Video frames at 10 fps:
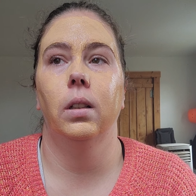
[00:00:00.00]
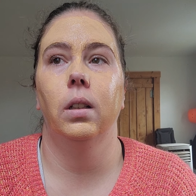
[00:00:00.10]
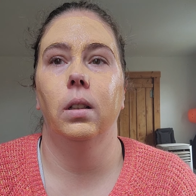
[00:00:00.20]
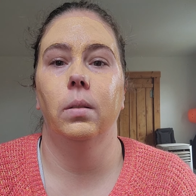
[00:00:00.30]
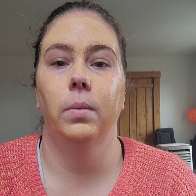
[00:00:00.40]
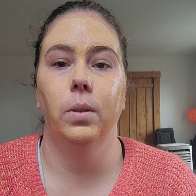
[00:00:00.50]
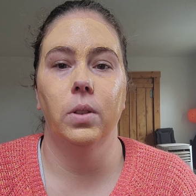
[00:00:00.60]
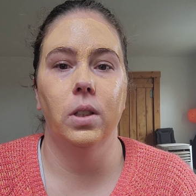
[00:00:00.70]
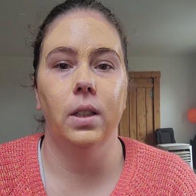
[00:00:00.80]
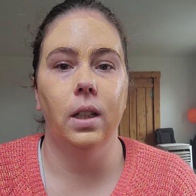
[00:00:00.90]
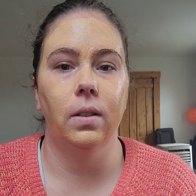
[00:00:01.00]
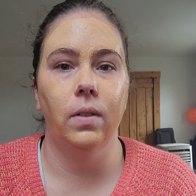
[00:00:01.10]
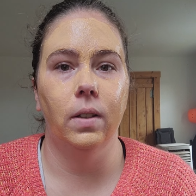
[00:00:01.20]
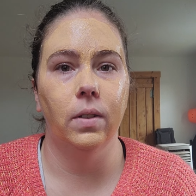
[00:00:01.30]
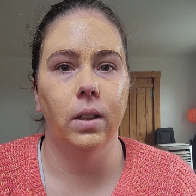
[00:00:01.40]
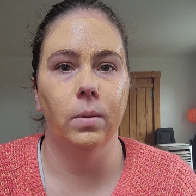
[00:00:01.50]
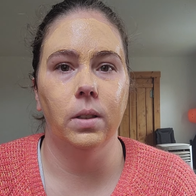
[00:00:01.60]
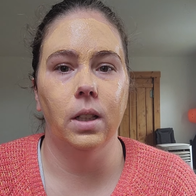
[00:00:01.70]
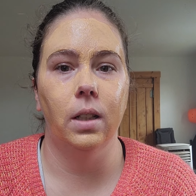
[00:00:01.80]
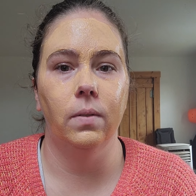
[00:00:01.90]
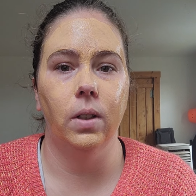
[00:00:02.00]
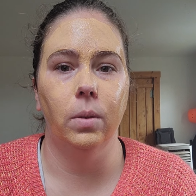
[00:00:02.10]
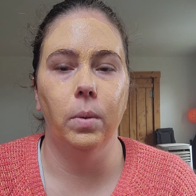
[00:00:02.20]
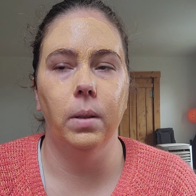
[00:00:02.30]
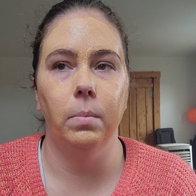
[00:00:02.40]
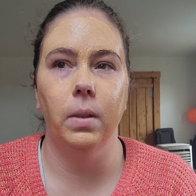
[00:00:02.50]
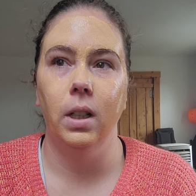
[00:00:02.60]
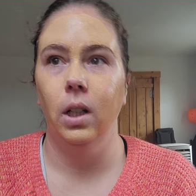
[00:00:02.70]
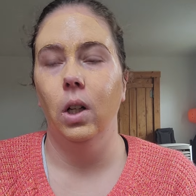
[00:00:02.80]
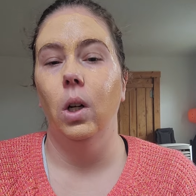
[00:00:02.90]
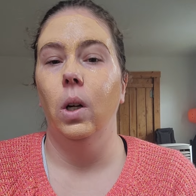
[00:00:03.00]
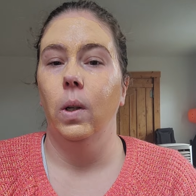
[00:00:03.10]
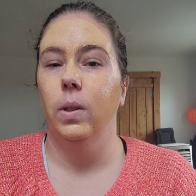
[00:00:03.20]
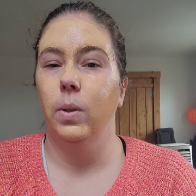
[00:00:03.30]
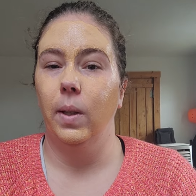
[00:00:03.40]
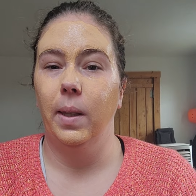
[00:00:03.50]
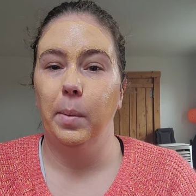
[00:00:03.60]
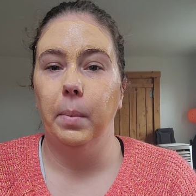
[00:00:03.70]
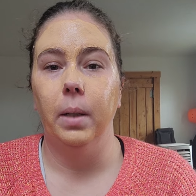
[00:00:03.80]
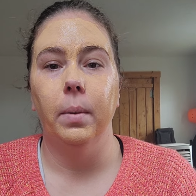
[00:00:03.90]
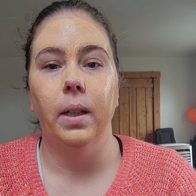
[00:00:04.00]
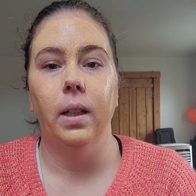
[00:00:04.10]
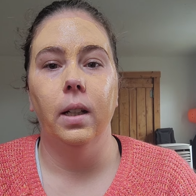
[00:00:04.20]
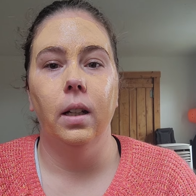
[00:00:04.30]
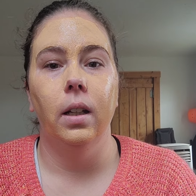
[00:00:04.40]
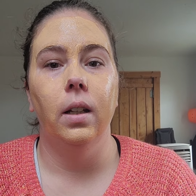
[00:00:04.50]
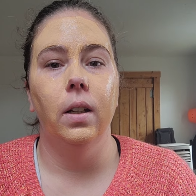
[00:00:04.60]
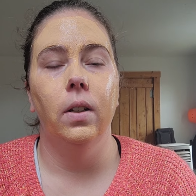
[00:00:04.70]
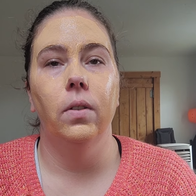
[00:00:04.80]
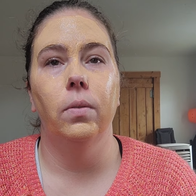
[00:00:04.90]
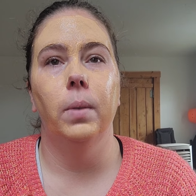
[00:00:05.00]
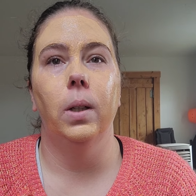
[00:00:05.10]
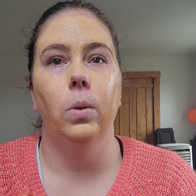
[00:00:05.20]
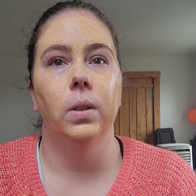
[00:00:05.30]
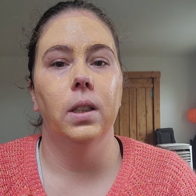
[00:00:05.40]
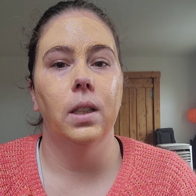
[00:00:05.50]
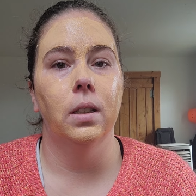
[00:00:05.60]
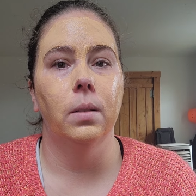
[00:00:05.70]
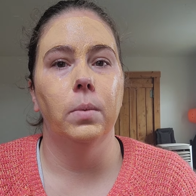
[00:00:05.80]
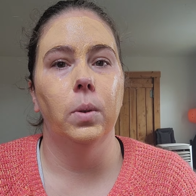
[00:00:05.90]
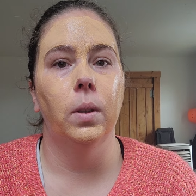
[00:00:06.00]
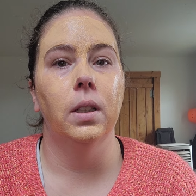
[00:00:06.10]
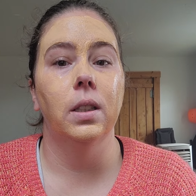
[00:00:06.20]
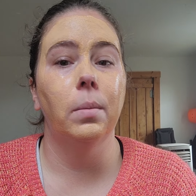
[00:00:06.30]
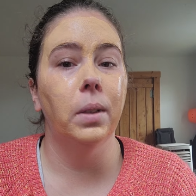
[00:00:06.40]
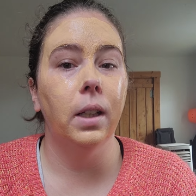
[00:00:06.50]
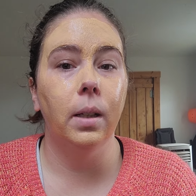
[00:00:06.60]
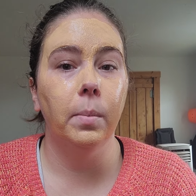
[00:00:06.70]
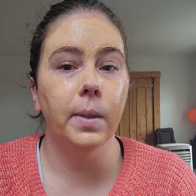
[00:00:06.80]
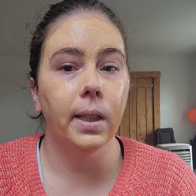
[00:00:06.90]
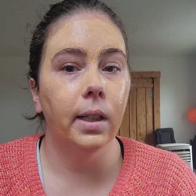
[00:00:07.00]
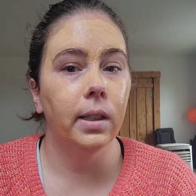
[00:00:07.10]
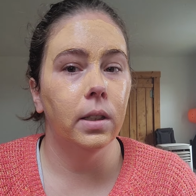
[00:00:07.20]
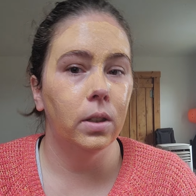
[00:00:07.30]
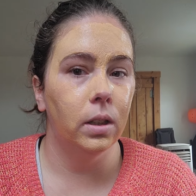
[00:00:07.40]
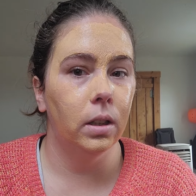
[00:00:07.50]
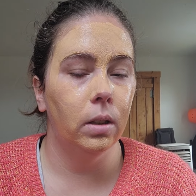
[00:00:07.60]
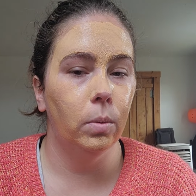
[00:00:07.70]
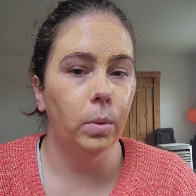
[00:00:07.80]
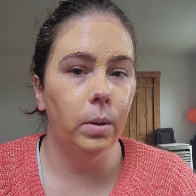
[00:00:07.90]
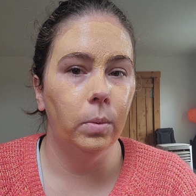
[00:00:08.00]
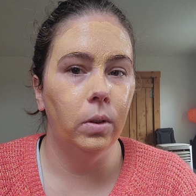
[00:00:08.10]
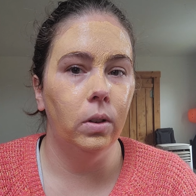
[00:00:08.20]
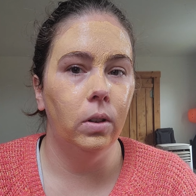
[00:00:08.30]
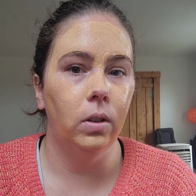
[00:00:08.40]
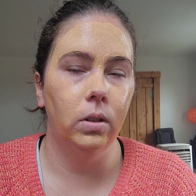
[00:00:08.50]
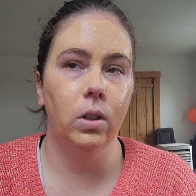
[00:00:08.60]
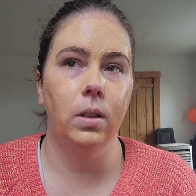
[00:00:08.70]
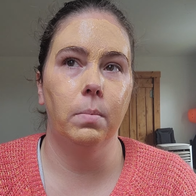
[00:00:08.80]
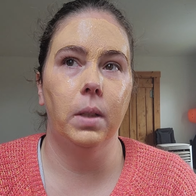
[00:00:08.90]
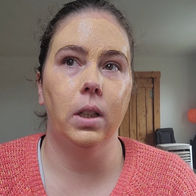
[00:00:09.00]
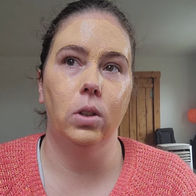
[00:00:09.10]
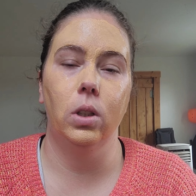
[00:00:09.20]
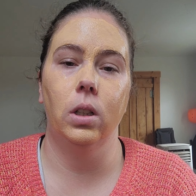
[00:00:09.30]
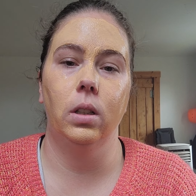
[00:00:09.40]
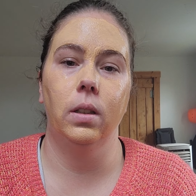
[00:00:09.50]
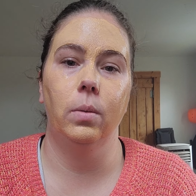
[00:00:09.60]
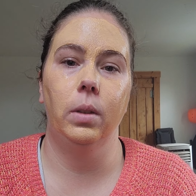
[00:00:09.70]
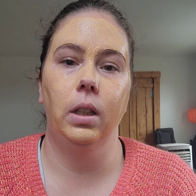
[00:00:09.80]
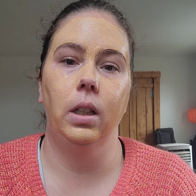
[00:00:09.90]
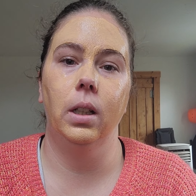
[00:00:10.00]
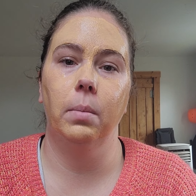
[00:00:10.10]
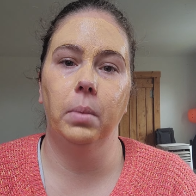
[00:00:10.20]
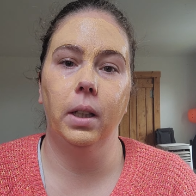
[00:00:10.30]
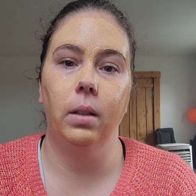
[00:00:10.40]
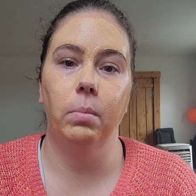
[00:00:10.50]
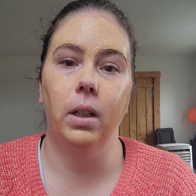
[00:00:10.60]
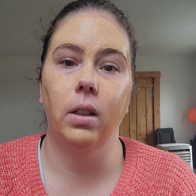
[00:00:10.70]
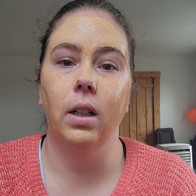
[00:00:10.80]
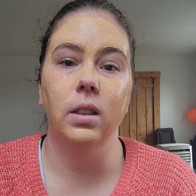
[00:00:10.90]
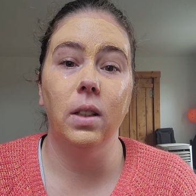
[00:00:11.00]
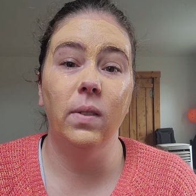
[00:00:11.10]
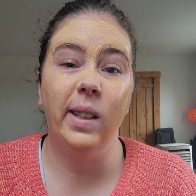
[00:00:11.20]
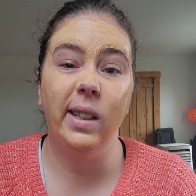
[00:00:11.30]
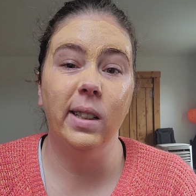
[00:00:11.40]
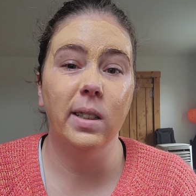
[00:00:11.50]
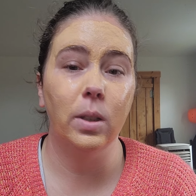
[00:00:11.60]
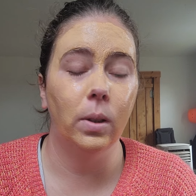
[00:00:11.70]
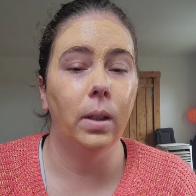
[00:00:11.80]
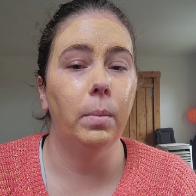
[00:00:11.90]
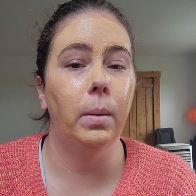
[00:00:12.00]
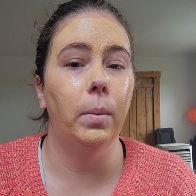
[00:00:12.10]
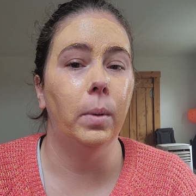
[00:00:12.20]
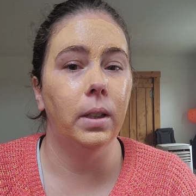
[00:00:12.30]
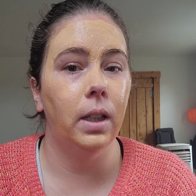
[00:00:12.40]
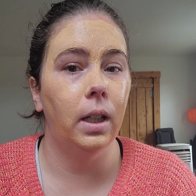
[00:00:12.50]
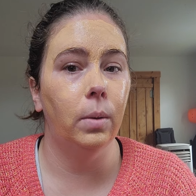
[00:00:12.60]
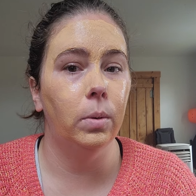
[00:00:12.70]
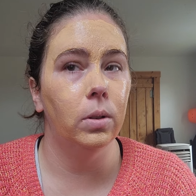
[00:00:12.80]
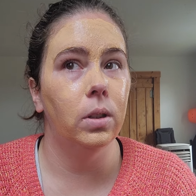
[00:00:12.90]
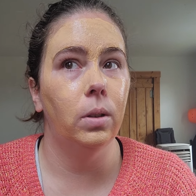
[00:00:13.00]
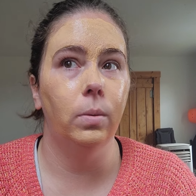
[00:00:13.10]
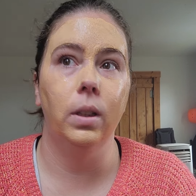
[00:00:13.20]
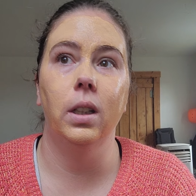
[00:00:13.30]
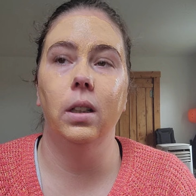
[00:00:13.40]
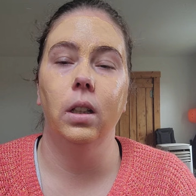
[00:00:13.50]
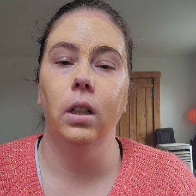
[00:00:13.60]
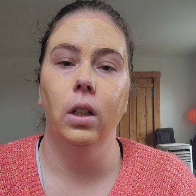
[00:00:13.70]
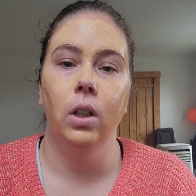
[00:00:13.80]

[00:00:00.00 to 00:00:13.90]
it was just everything was kind of on a whim. So I think maybe if my oldest ends up doing summer camps again this year, we will just make sure that we plan better activities. So like maybe one day we'll do like